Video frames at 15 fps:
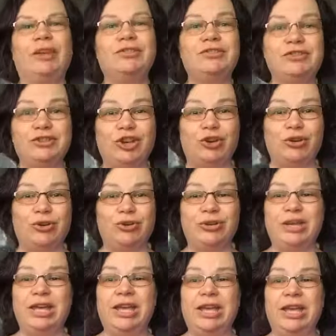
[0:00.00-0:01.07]
So
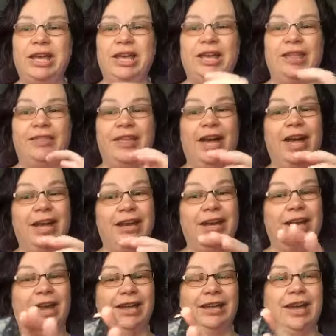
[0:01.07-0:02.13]
then I